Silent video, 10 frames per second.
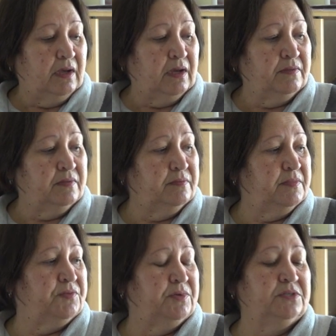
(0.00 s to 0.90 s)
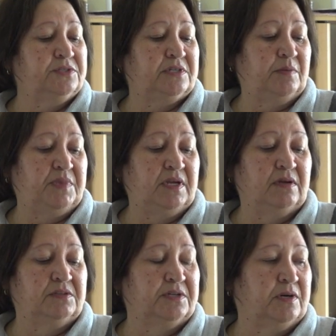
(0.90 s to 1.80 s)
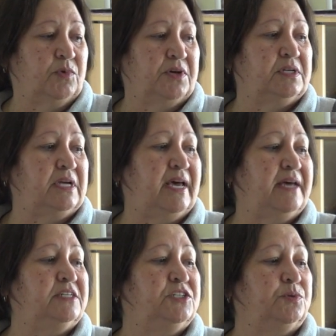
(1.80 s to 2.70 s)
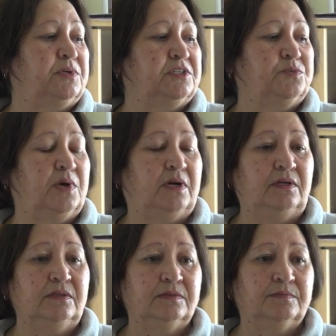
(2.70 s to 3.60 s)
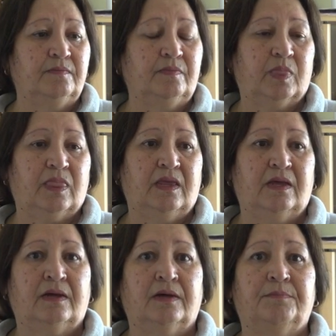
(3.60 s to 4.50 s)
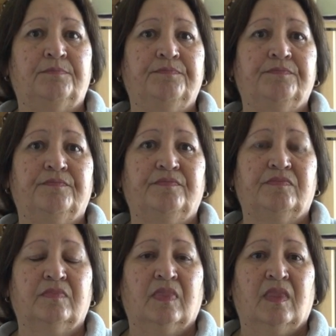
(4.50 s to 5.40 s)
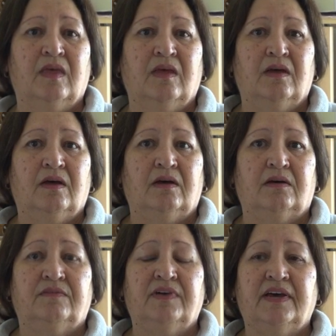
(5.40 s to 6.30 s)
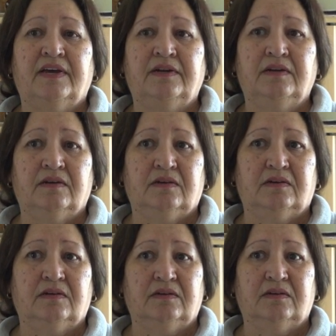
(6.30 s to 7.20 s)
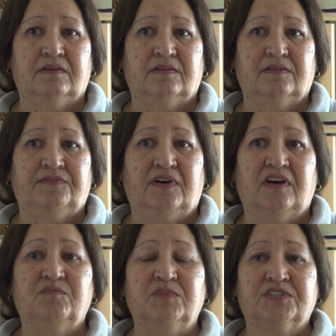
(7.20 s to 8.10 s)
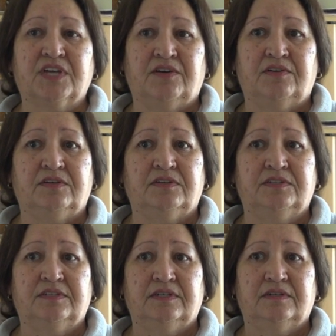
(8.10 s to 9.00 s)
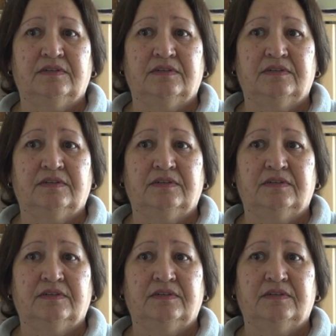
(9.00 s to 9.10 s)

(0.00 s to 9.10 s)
And there is something else that I wanted to add to it as well. I've had 5 miscarriages.